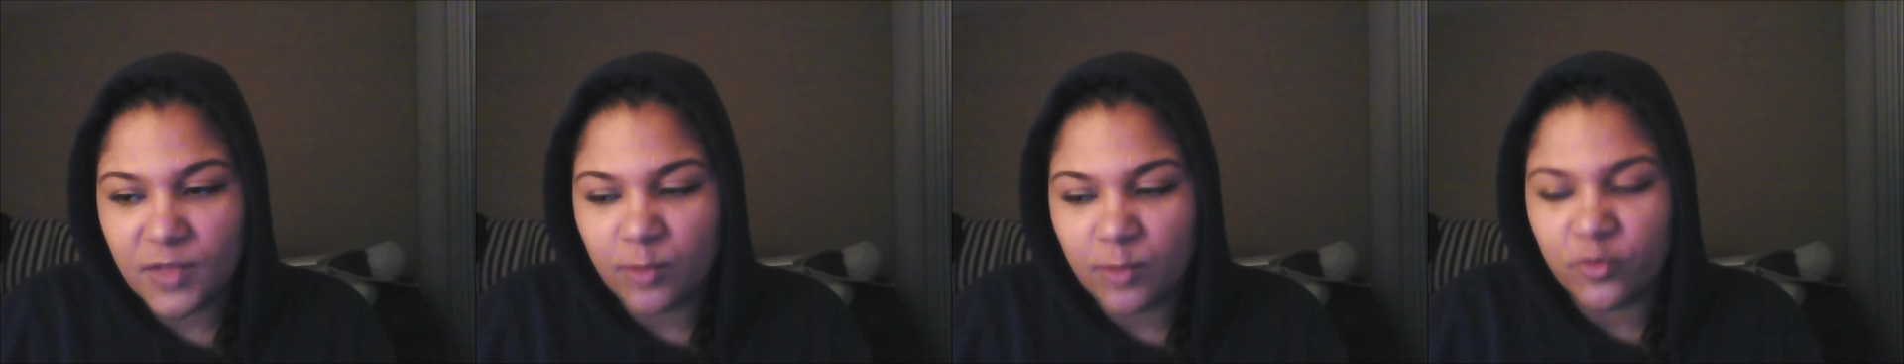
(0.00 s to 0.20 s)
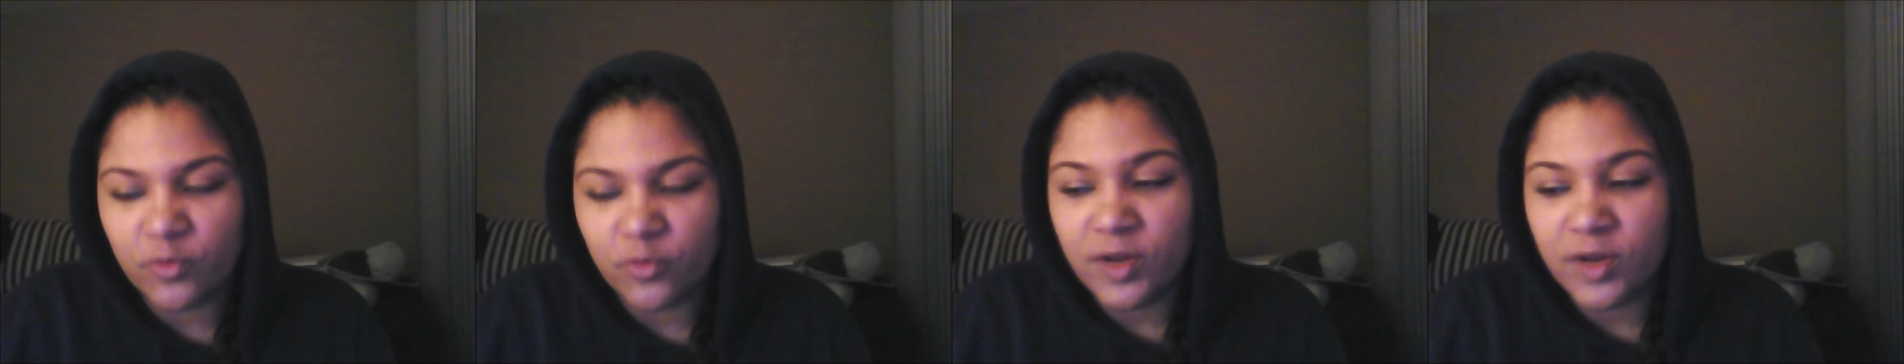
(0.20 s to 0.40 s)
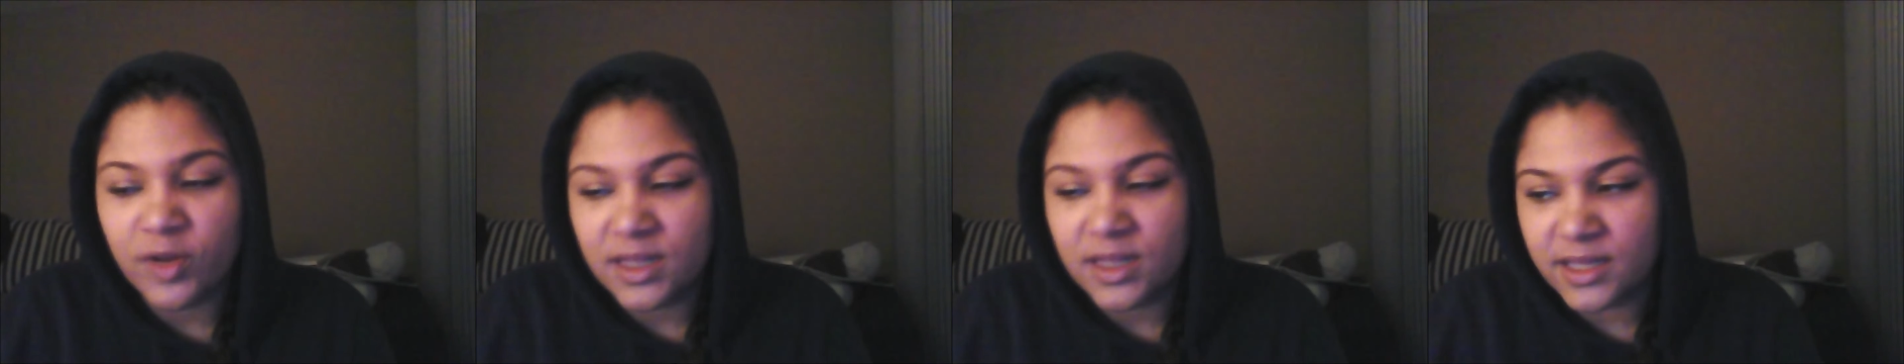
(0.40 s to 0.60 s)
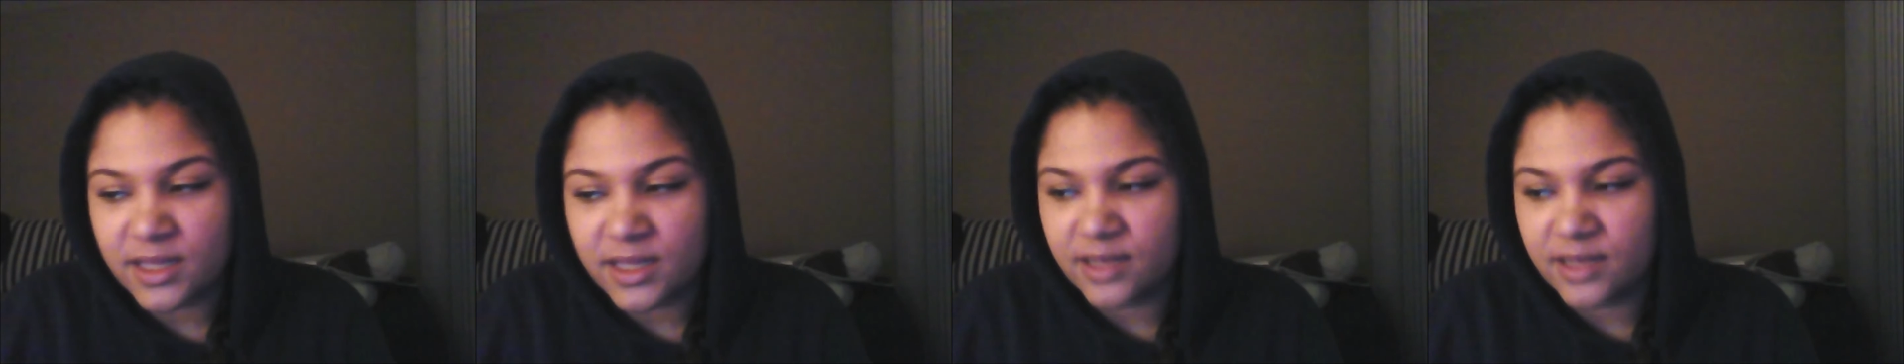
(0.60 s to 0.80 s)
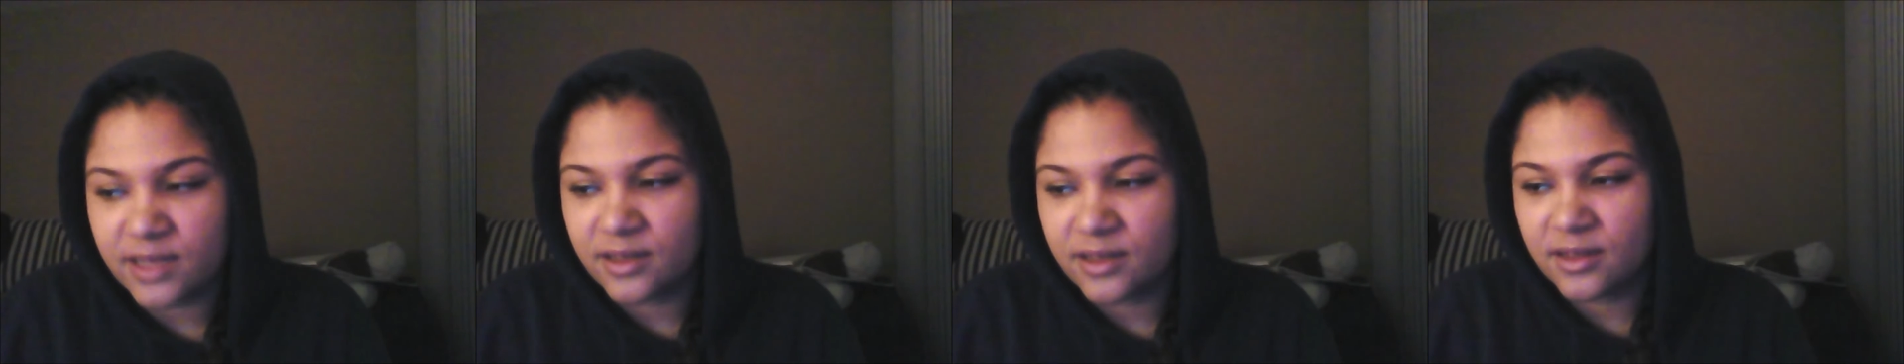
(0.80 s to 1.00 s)
I'm
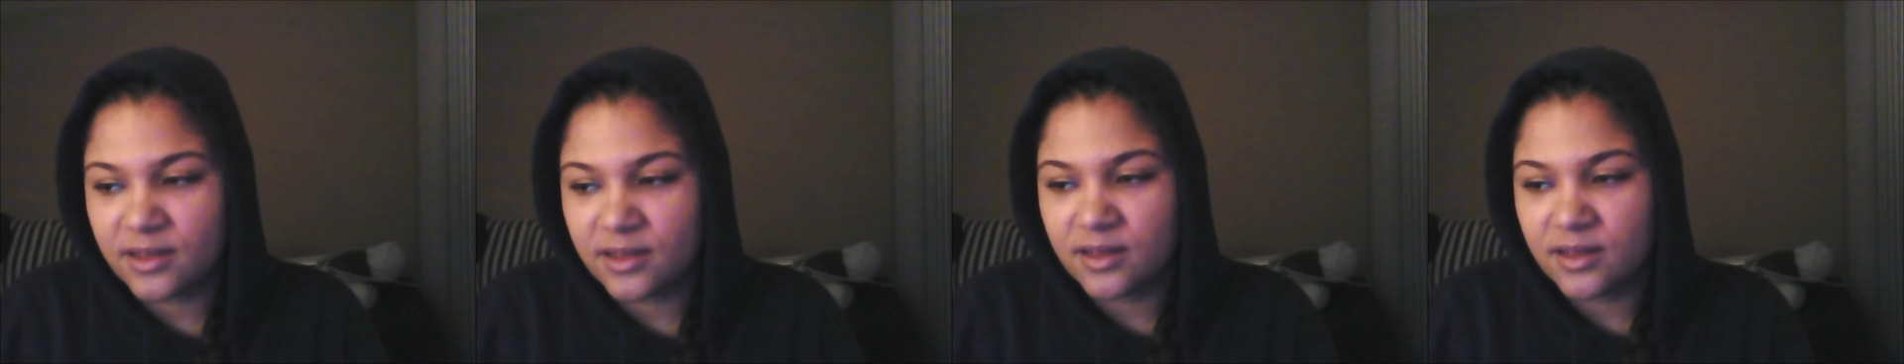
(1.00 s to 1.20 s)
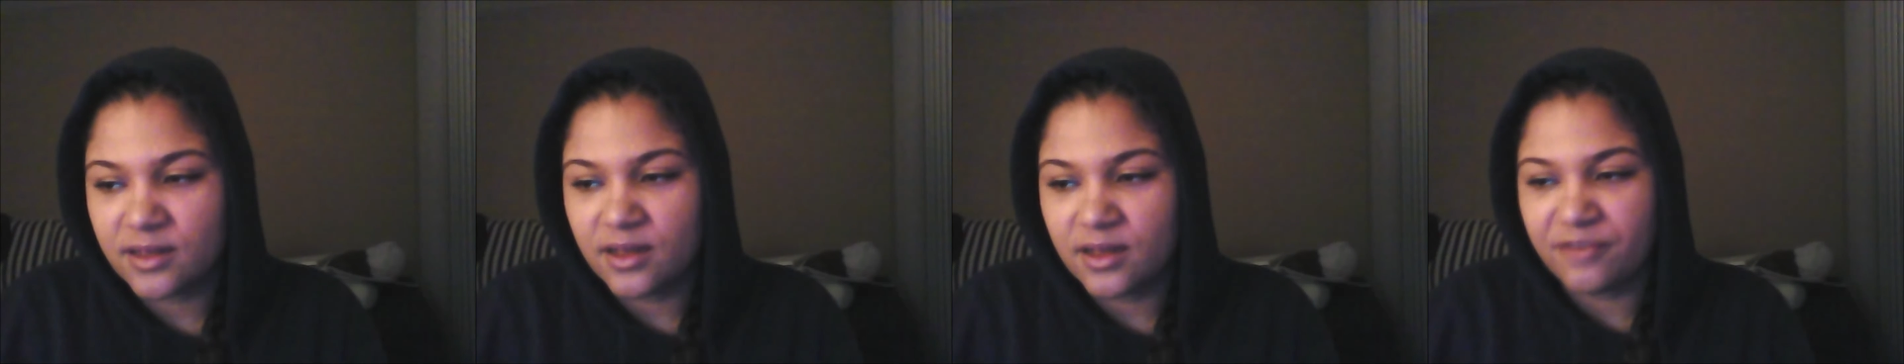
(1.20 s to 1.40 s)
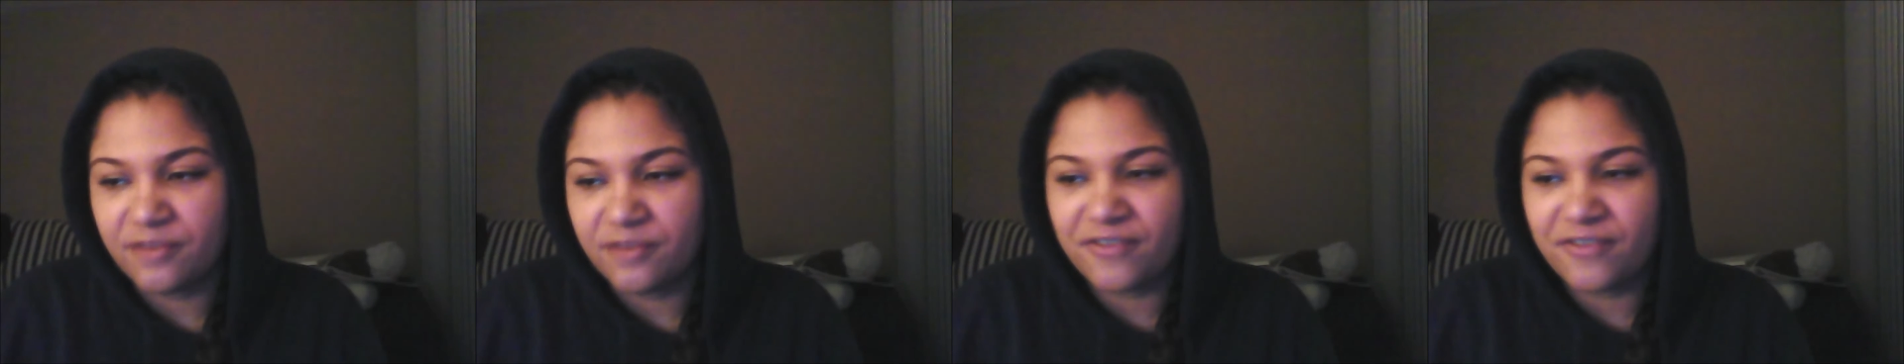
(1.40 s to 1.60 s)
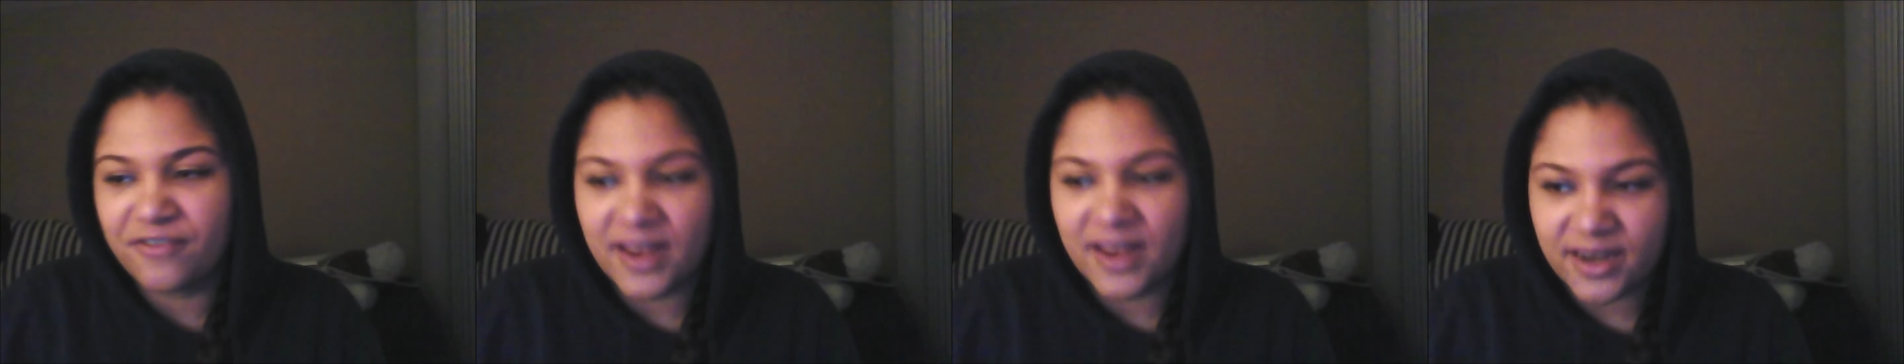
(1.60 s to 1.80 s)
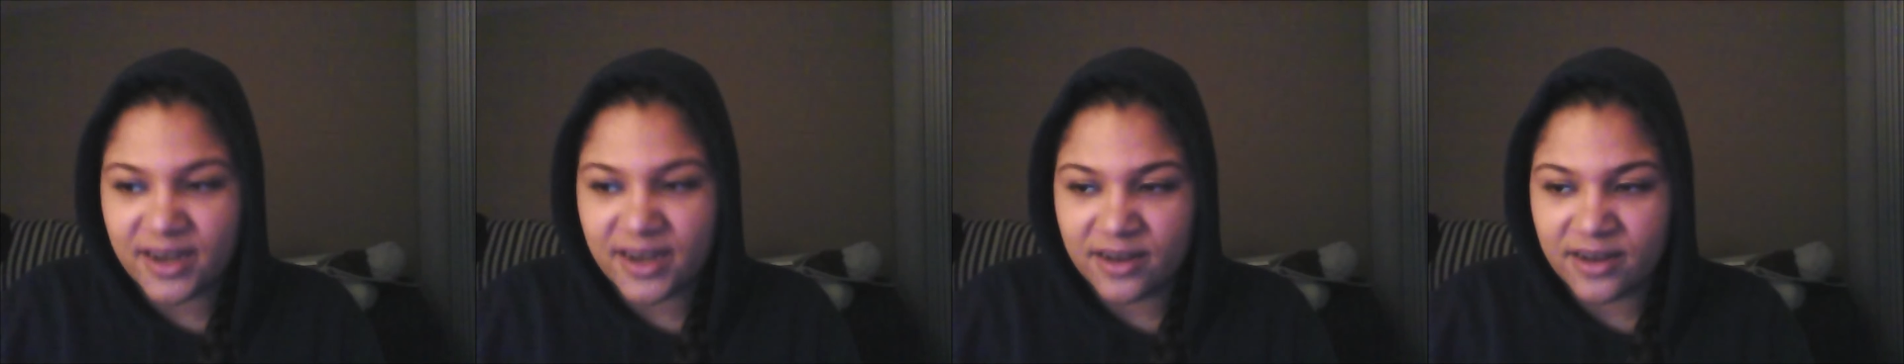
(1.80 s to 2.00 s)
really
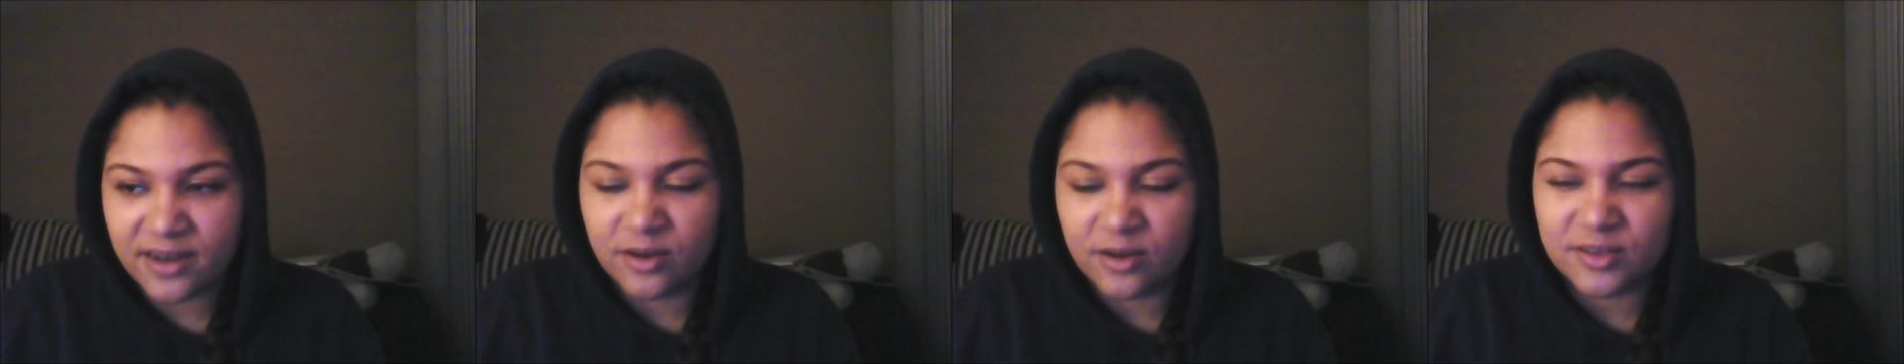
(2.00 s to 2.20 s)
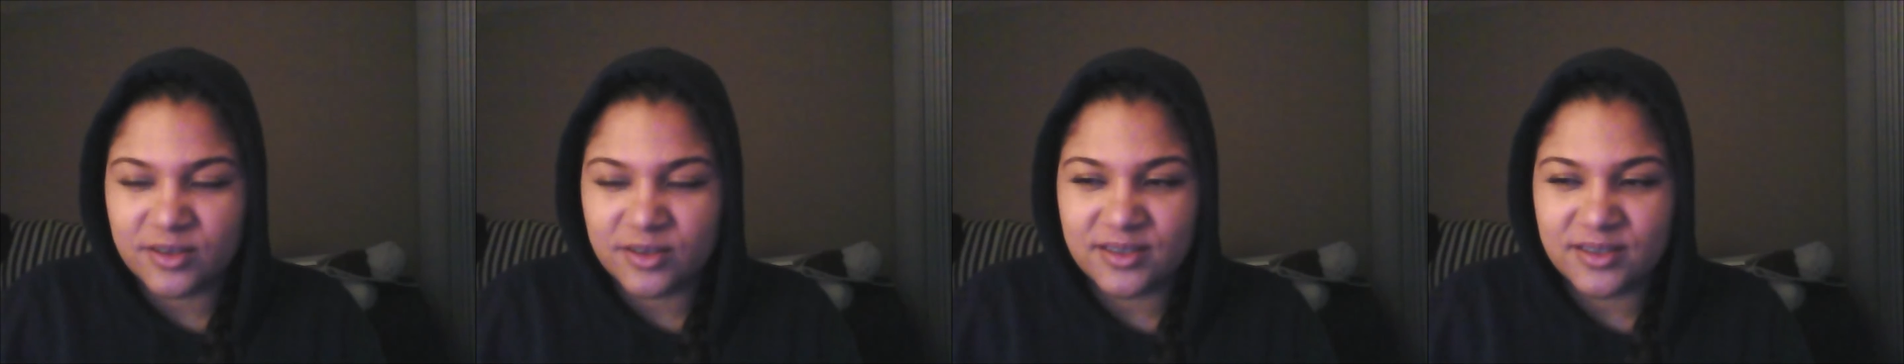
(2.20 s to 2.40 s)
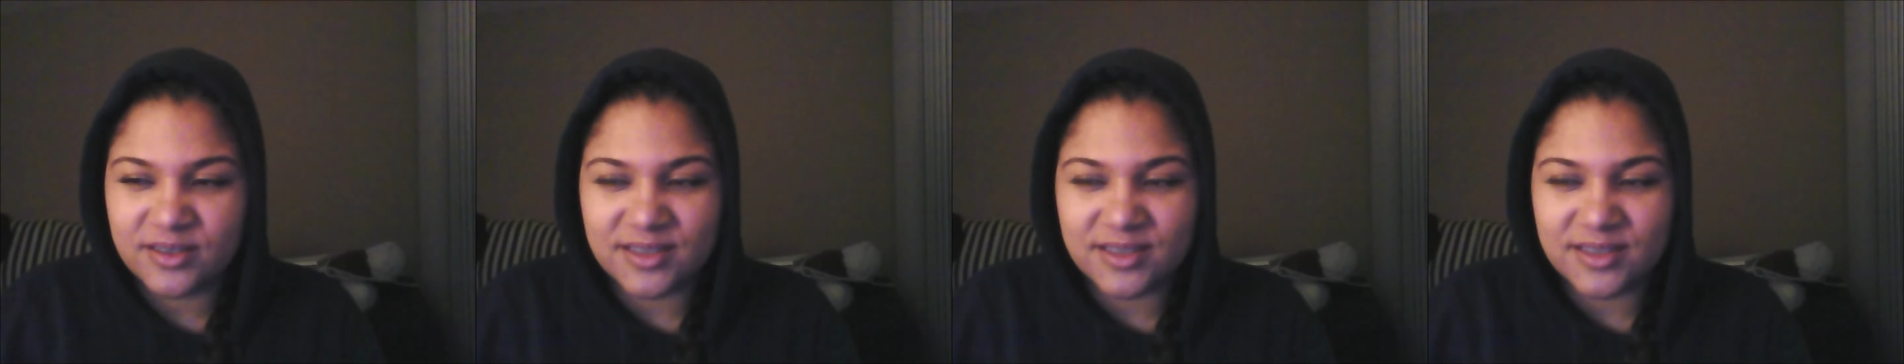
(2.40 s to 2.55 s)
offended or